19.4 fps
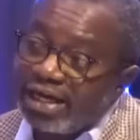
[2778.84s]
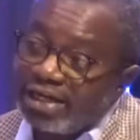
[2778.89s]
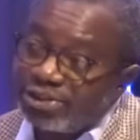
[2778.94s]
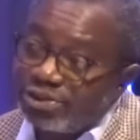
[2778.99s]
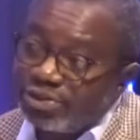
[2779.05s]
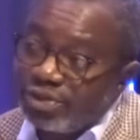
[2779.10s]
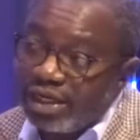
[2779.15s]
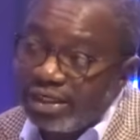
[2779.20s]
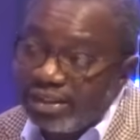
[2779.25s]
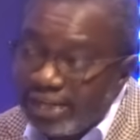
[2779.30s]

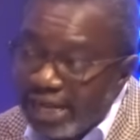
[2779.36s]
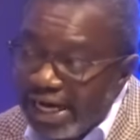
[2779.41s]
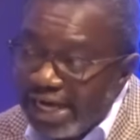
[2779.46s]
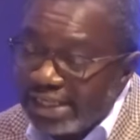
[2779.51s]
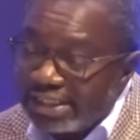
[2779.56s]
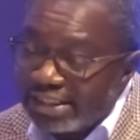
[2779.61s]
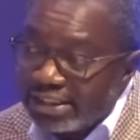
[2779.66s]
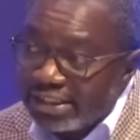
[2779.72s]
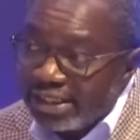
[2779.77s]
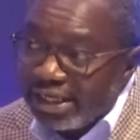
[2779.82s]
to
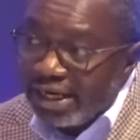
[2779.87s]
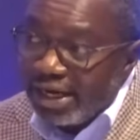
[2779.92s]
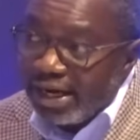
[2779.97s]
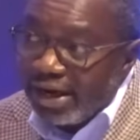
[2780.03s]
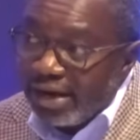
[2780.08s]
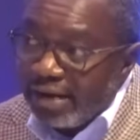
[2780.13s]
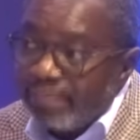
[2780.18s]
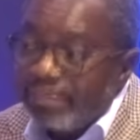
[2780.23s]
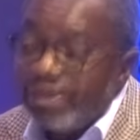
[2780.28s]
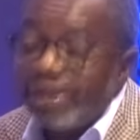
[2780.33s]
address.
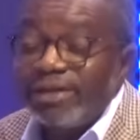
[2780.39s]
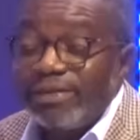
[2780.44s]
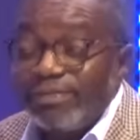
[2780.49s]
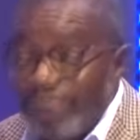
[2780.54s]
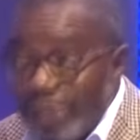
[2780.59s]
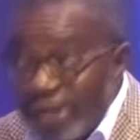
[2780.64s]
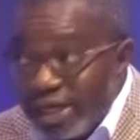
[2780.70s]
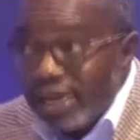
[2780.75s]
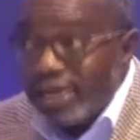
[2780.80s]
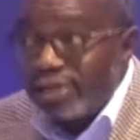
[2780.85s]
But the
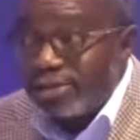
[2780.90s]
biggest